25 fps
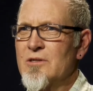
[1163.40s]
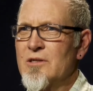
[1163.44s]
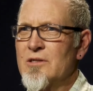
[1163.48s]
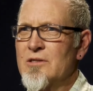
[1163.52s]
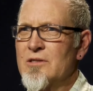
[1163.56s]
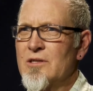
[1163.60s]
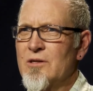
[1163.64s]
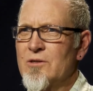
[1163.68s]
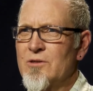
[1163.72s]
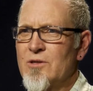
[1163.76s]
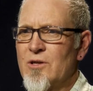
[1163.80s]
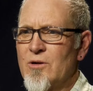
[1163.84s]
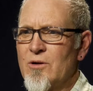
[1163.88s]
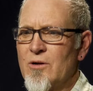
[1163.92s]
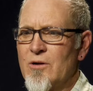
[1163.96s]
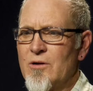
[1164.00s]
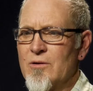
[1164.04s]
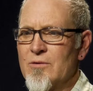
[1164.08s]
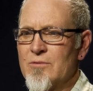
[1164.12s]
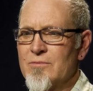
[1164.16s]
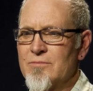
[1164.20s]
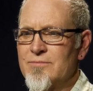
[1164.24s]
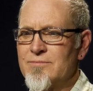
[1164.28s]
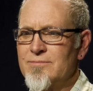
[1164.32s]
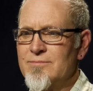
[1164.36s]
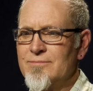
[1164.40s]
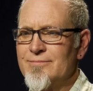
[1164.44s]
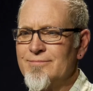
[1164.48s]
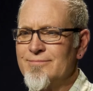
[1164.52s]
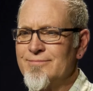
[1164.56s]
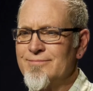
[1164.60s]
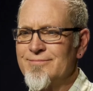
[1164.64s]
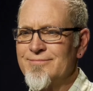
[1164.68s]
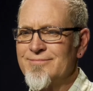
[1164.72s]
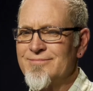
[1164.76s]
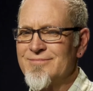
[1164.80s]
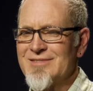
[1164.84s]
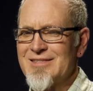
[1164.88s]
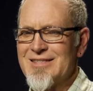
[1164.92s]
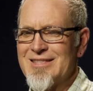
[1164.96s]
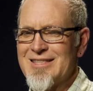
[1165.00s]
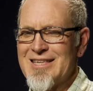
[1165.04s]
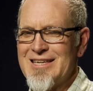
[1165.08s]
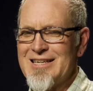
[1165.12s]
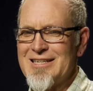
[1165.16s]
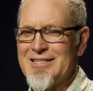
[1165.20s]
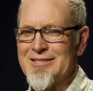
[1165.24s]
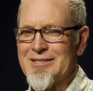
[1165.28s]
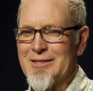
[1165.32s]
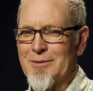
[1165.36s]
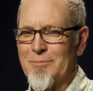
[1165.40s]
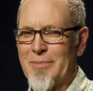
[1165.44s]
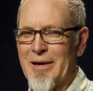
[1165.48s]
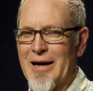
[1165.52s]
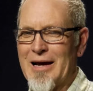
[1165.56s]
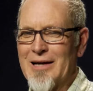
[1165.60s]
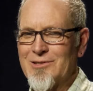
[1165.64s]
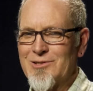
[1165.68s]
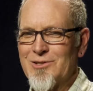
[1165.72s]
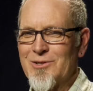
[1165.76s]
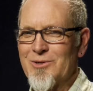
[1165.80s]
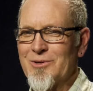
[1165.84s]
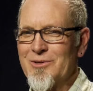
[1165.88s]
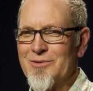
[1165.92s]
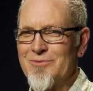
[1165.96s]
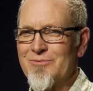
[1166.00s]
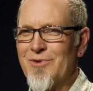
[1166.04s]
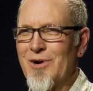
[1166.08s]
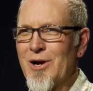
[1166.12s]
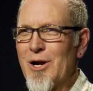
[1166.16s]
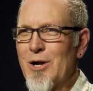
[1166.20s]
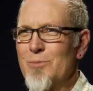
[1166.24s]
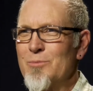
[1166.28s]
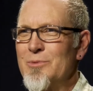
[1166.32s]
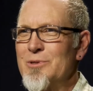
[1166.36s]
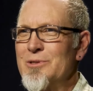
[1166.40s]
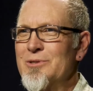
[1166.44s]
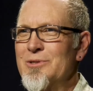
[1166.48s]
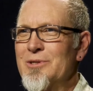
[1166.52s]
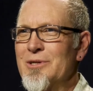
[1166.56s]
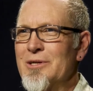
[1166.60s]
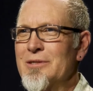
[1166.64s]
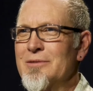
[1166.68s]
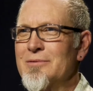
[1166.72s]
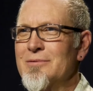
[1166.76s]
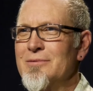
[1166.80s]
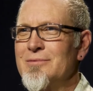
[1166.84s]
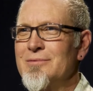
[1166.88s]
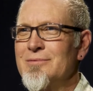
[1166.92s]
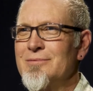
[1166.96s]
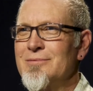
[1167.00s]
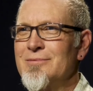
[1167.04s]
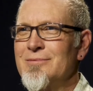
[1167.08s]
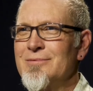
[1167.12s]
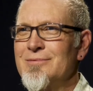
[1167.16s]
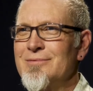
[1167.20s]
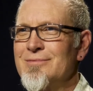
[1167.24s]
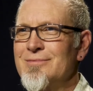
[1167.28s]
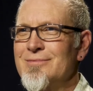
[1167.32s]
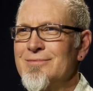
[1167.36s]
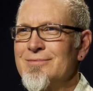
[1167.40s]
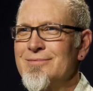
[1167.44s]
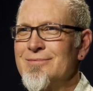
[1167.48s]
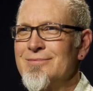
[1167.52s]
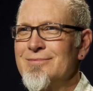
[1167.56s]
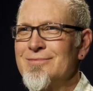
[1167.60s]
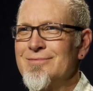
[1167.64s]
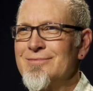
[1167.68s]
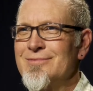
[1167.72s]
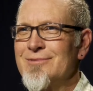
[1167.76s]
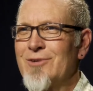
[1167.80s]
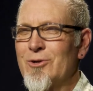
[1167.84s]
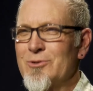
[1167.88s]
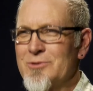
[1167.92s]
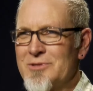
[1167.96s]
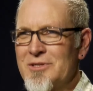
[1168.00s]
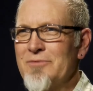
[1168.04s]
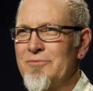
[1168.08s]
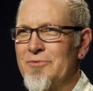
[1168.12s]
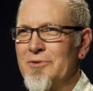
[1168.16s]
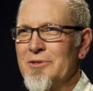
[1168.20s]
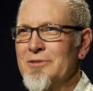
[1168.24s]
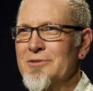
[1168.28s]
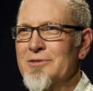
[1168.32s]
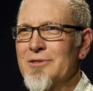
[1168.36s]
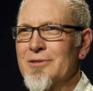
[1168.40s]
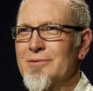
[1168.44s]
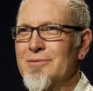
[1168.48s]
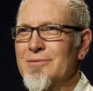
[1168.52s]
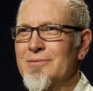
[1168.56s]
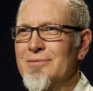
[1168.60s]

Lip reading: Is it that there are things about your environment that are different?